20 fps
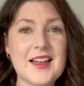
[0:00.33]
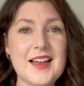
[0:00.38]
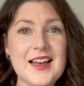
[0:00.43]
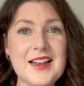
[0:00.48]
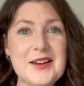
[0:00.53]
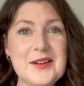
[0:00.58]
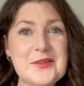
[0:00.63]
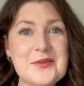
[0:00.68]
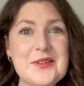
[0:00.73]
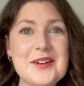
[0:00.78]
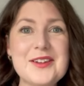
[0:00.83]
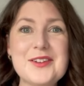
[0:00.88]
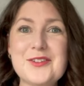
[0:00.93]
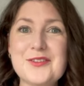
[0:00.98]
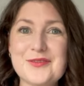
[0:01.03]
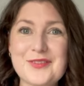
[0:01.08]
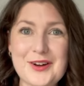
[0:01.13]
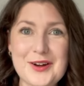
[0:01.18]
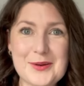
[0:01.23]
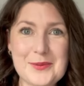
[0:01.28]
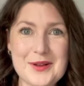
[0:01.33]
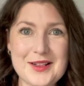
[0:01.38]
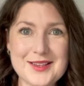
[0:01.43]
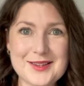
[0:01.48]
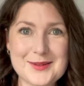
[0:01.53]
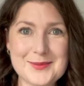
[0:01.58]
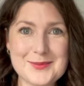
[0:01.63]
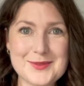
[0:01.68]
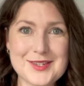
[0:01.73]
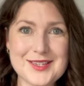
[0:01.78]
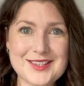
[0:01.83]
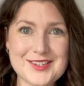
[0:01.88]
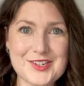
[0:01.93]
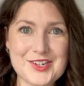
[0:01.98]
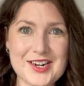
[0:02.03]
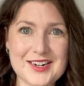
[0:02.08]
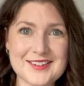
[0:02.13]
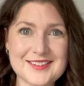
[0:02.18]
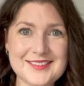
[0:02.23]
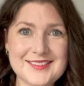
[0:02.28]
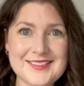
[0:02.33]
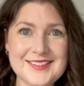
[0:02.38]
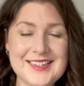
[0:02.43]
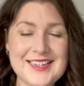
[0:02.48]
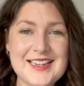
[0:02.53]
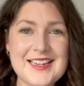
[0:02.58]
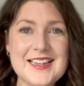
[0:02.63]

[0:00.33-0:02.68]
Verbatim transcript: Hello and you're very welcome to the channel.